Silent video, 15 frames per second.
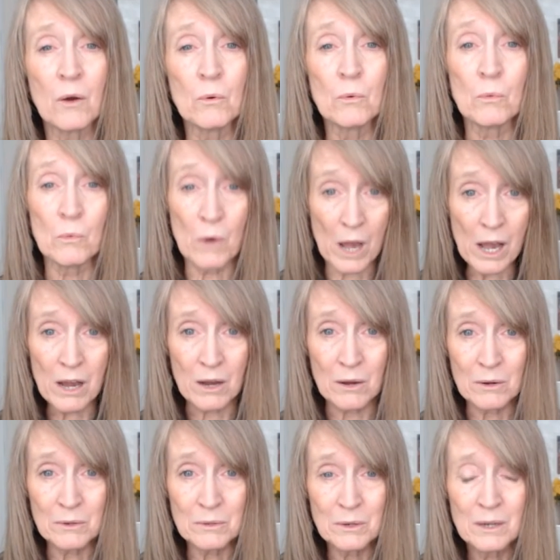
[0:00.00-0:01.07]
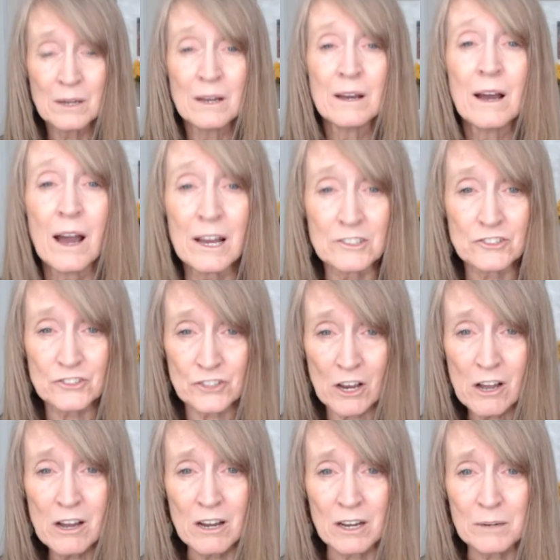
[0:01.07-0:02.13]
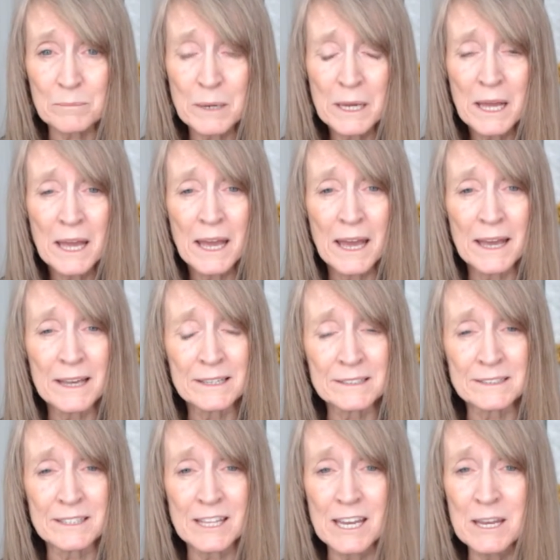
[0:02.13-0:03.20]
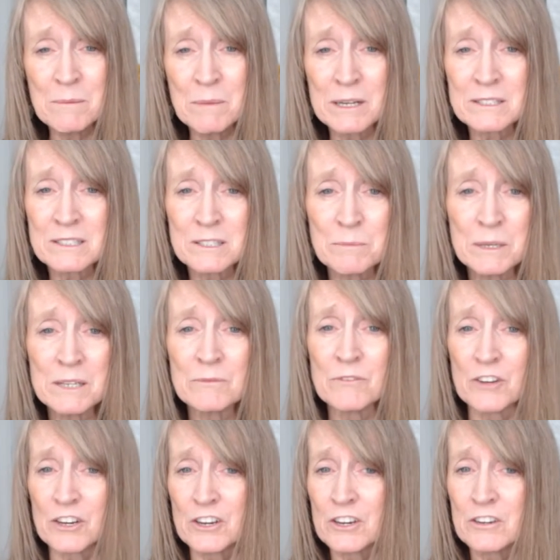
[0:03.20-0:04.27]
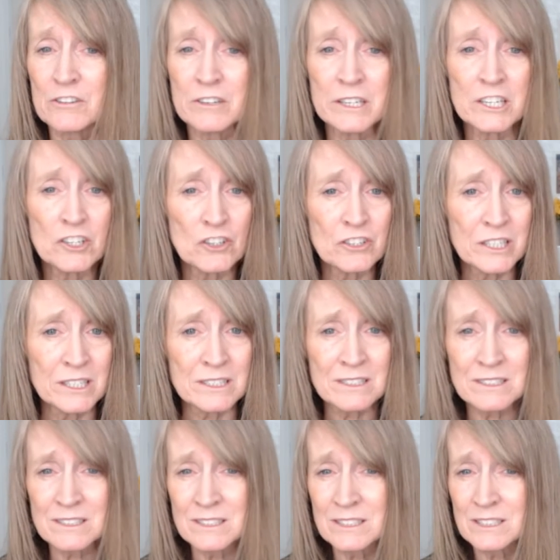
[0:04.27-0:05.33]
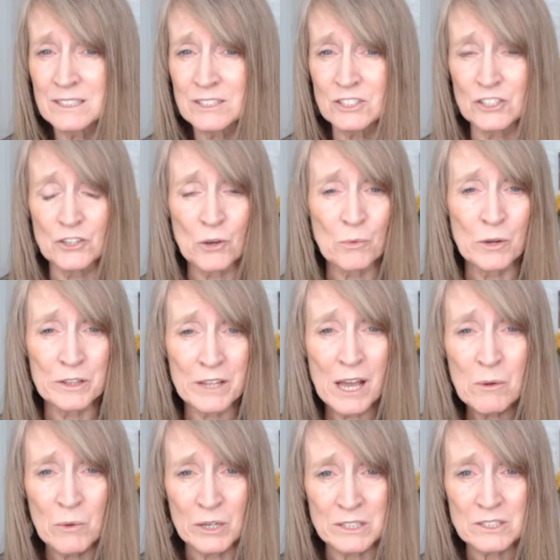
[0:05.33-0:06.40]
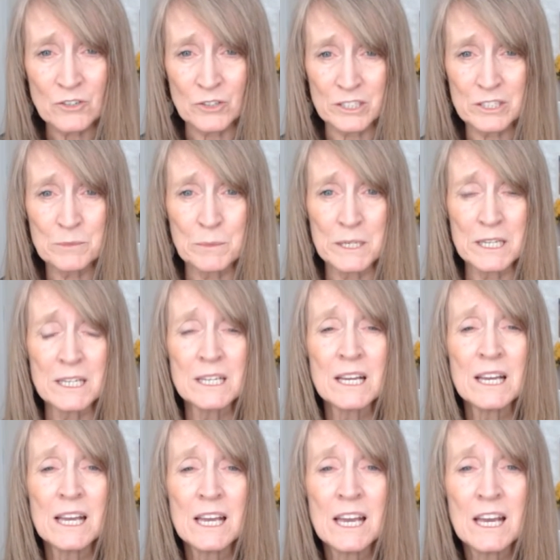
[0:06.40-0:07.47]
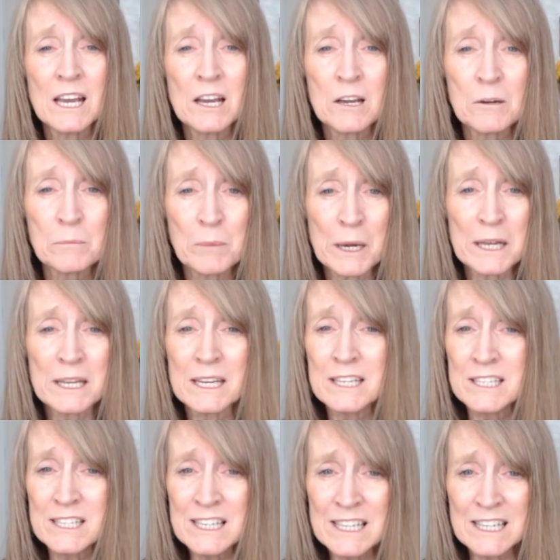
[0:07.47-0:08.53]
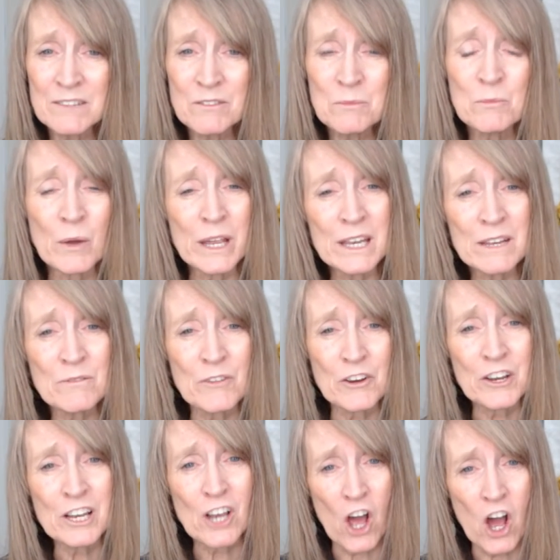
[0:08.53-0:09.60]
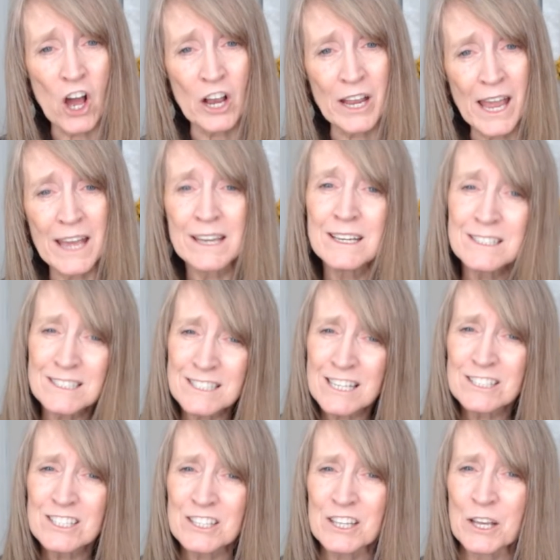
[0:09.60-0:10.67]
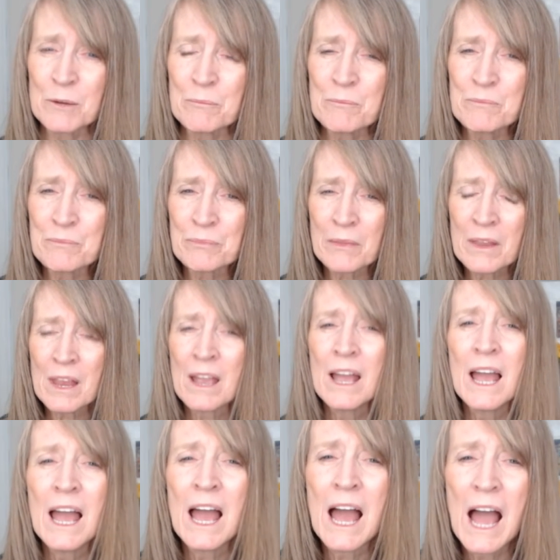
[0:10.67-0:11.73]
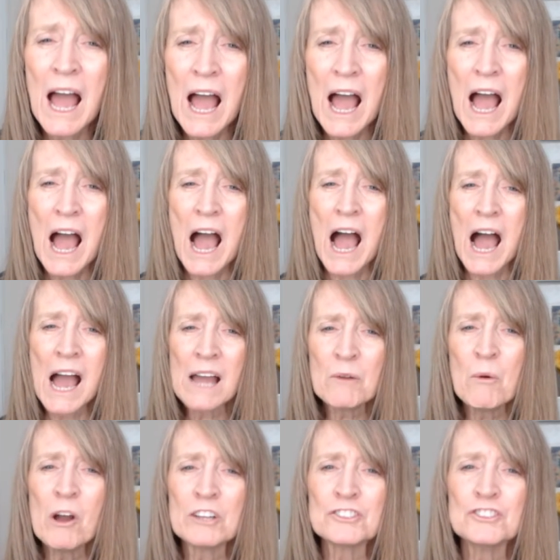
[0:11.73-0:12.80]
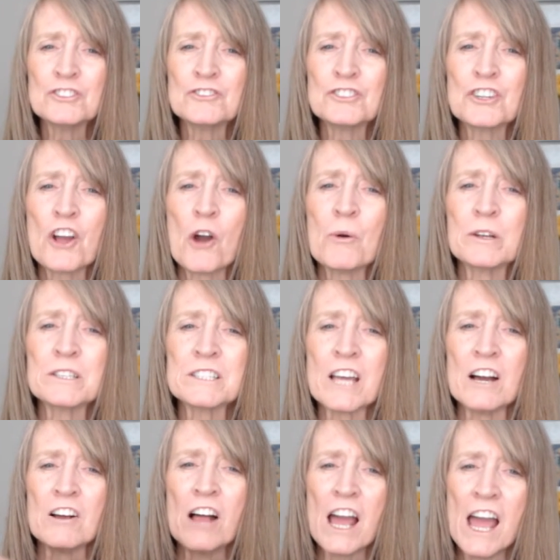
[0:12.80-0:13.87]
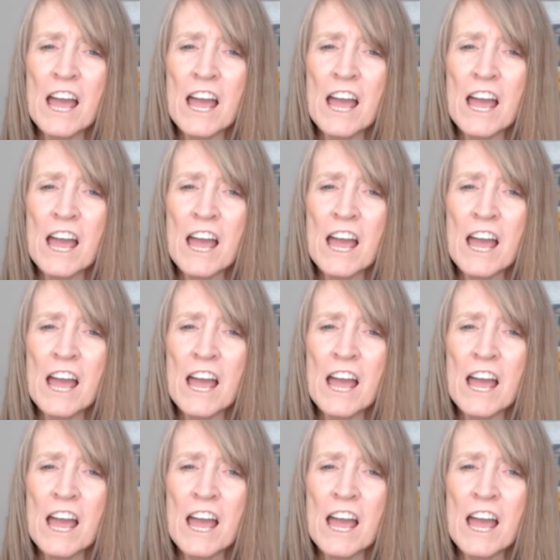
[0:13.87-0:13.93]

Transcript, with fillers: Wow, a job. And they must have been very curious to know what that was going to be. But he didn't leave them waiting very long, and he said to them, I want you to go and tell